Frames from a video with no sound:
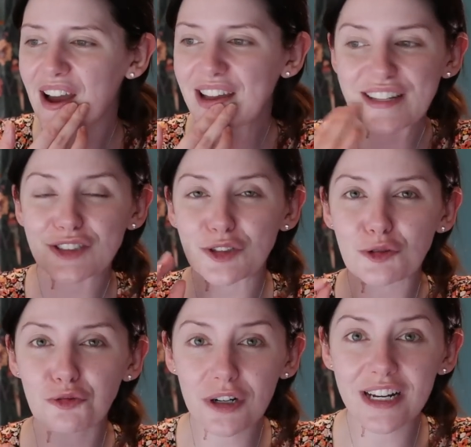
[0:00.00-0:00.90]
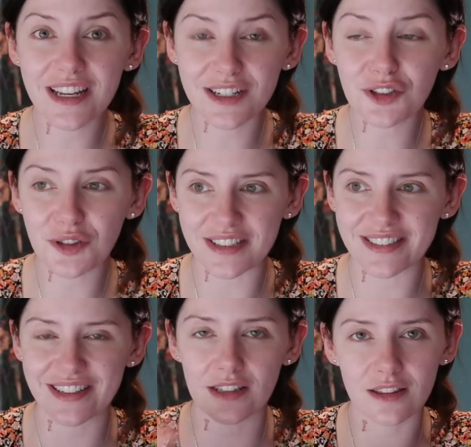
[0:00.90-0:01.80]
And it's just really
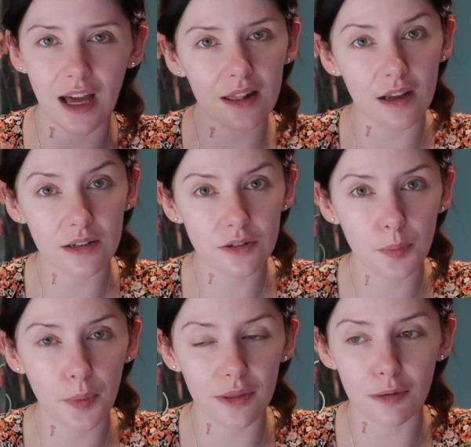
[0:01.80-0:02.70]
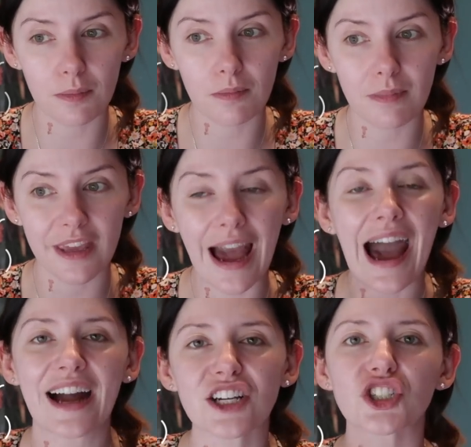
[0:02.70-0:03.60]
interesting that that lined up with me
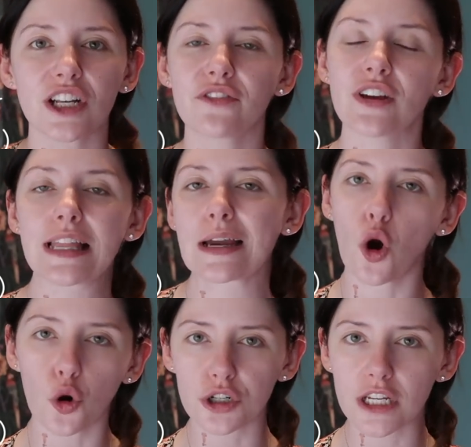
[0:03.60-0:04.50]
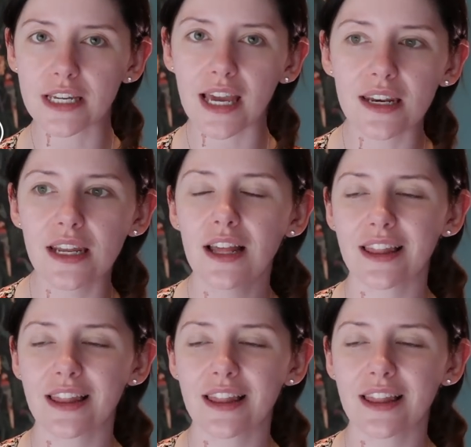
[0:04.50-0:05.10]
actually feeling horny again,